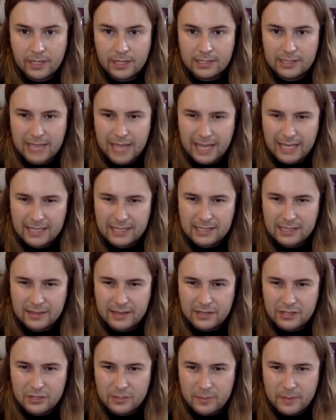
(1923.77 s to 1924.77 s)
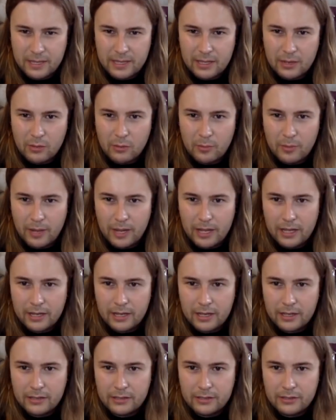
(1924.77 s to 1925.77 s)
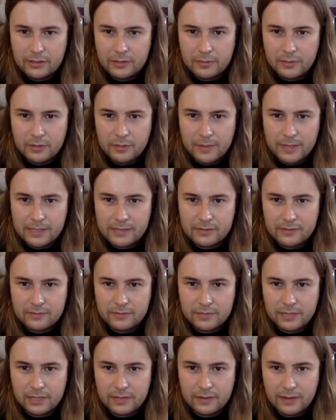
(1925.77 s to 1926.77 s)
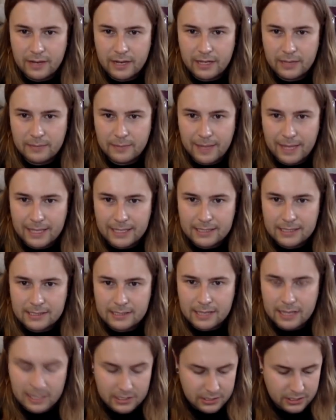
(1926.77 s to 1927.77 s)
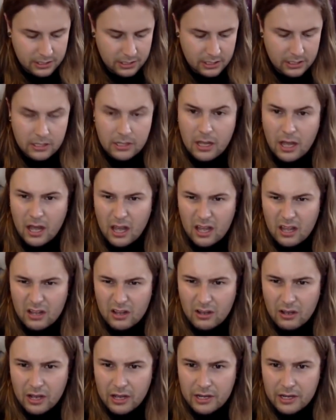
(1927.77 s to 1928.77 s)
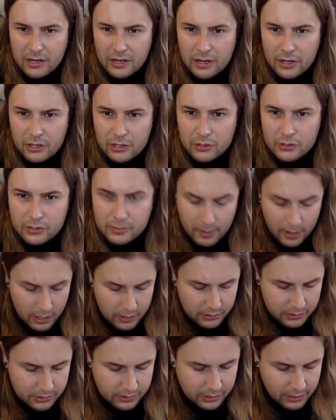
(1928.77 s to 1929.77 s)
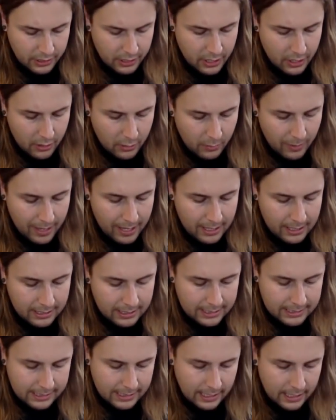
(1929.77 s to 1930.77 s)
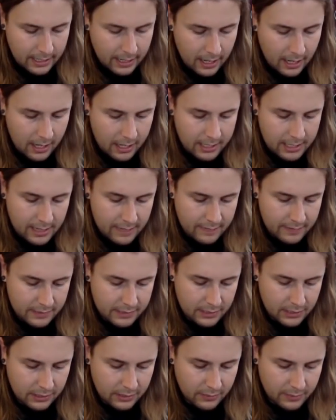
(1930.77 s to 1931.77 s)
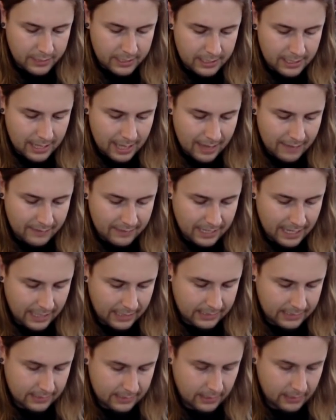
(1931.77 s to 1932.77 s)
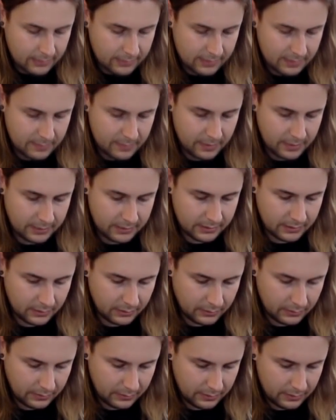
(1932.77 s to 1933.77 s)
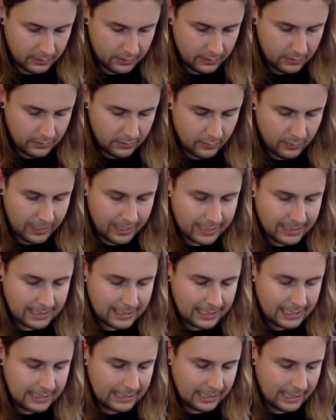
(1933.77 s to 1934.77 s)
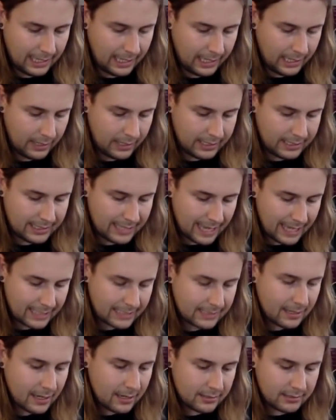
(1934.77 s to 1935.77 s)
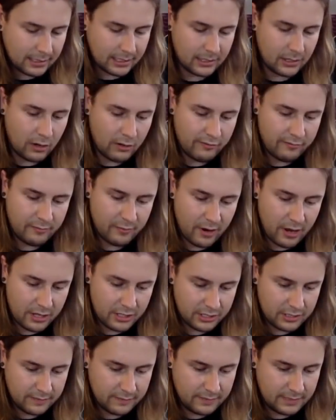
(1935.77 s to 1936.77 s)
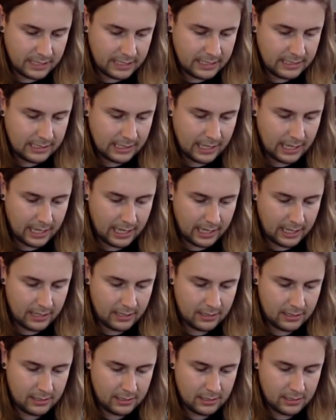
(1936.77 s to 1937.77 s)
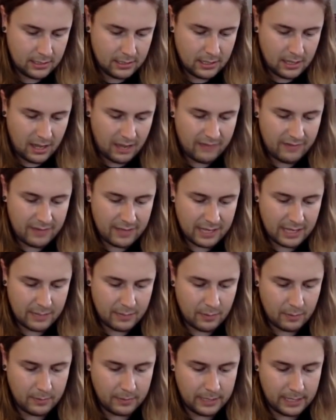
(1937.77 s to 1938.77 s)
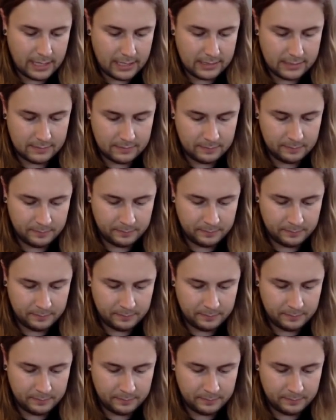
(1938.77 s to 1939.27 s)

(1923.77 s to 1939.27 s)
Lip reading: Text, there should be a little button. I only know the pure basics from year 8, backstitch. Oh, and I know you're supposed to. Well, listen, we didn't have textiles in my school. We had DT. Is textiles like an off branch of DT? I feel like it probably is.